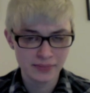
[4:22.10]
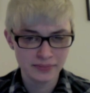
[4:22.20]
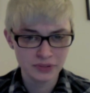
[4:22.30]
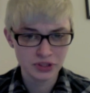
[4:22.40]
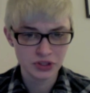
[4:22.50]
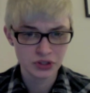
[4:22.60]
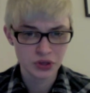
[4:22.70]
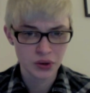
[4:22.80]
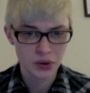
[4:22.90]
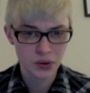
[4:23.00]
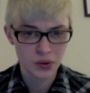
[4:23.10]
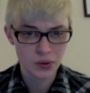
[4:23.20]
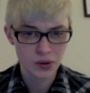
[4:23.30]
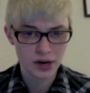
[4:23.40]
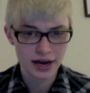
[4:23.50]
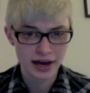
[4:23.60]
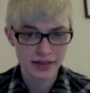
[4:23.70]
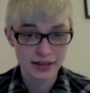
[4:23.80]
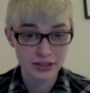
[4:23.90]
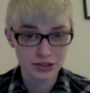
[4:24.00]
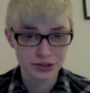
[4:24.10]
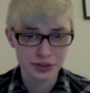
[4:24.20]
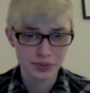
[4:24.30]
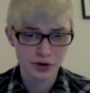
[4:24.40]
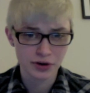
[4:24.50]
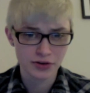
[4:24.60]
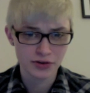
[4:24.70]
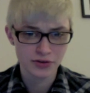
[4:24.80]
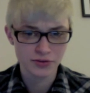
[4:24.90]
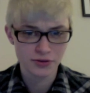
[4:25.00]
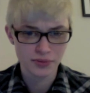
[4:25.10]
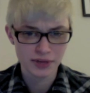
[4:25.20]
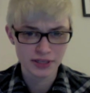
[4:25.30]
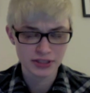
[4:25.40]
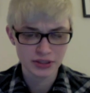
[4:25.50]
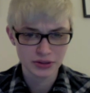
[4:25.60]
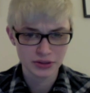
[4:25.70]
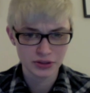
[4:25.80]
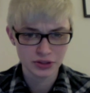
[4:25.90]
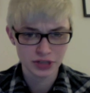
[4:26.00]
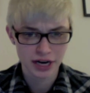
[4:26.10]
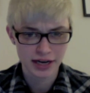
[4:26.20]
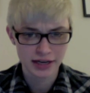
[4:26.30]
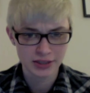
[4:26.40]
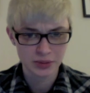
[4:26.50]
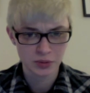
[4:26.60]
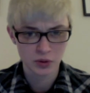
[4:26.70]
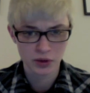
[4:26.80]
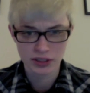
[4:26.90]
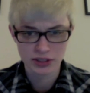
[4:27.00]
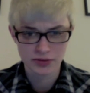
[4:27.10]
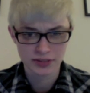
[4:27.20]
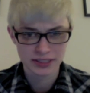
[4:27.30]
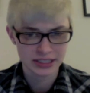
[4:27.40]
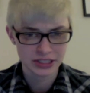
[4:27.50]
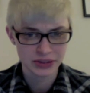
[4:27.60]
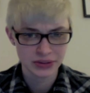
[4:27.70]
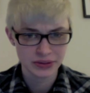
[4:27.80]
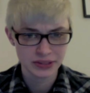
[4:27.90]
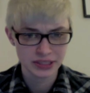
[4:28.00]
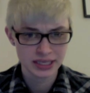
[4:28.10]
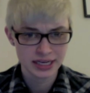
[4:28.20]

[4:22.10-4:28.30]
So I think it's really important for me to try and explore some of these issues